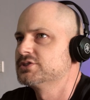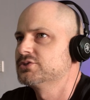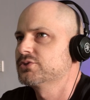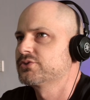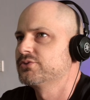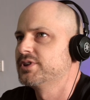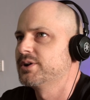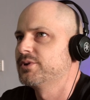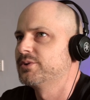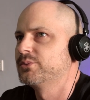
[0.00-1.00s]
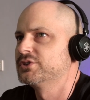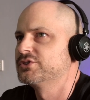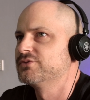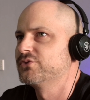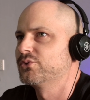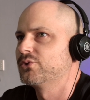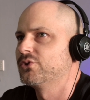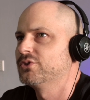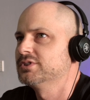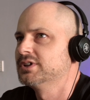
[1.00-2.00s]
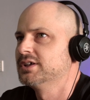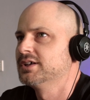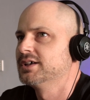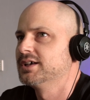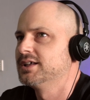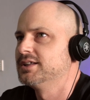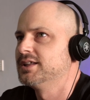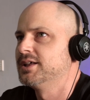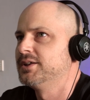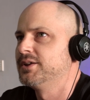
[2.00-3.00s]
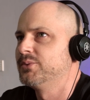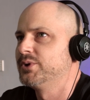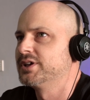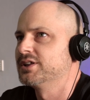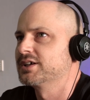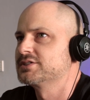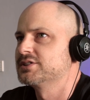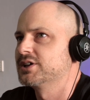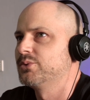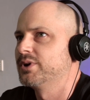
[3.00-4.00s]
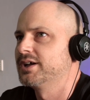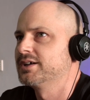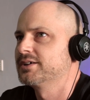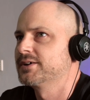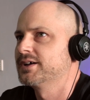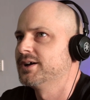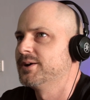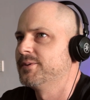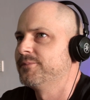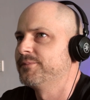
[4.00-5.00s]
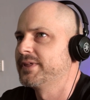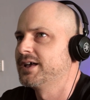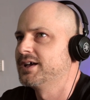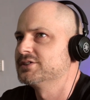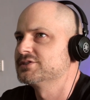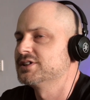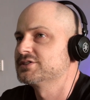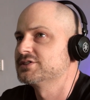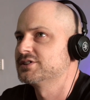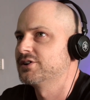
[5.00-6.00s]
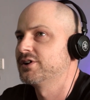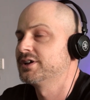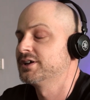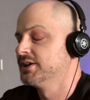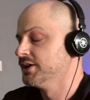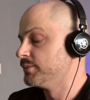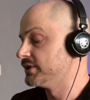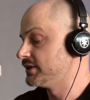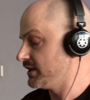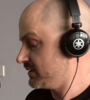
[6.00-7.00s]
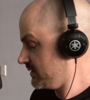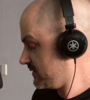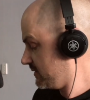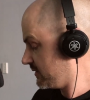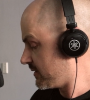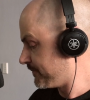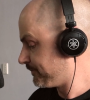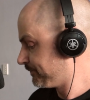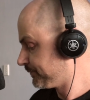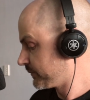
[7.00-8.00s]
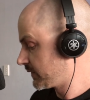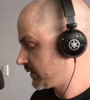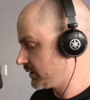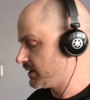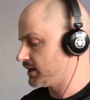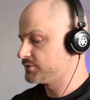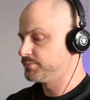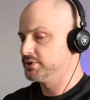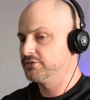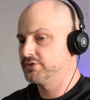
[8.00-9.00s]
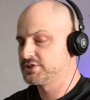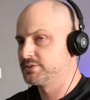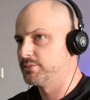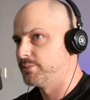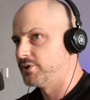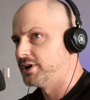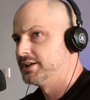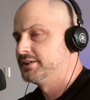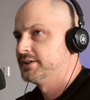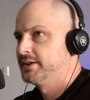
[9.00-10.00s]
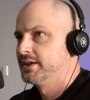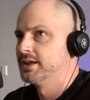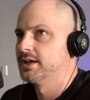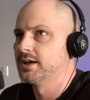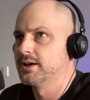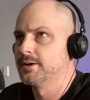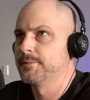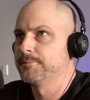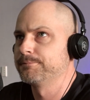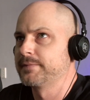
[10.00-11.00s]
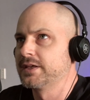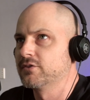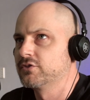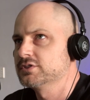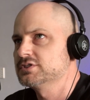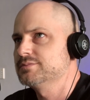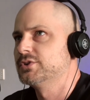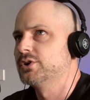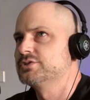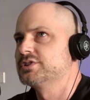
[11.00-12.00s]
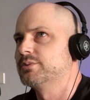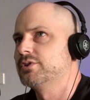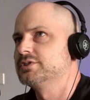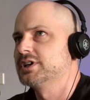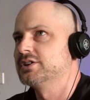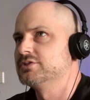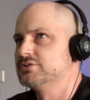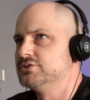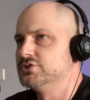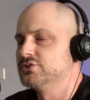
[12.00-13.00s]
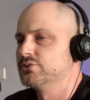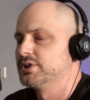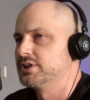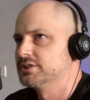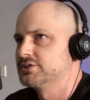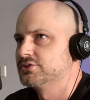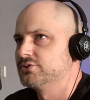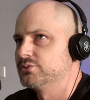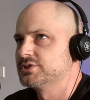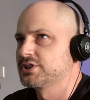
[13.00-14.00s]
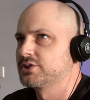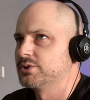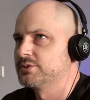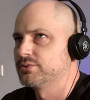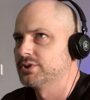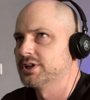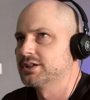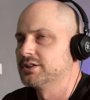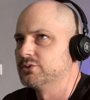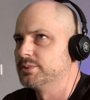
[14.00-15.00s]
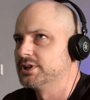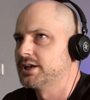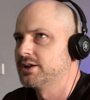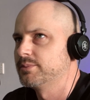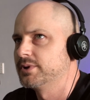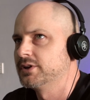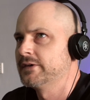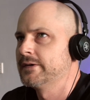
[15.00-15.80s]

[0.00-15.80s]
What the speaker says: talk through that one once and for all, and then we can like segue as necessary. But that's actually it's pretty fresh in my mind, and I've got some notes I wrote down during it too, which I can always pull out a little bit later. But